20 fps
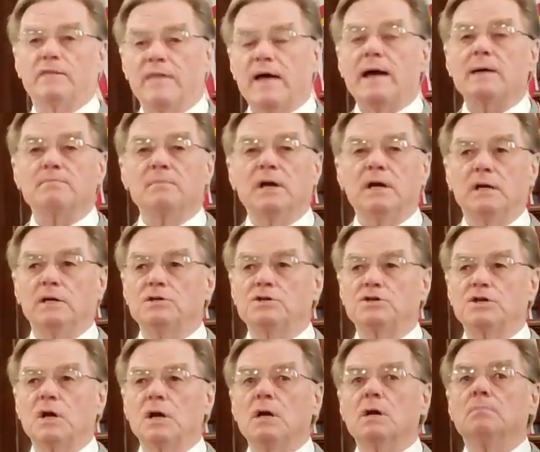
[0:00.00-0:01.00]
That
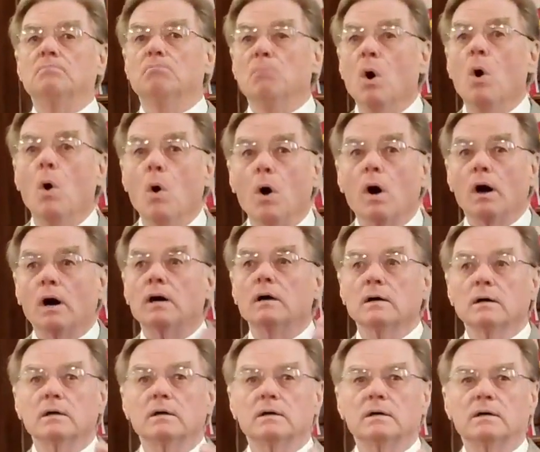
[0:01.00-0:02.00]
means more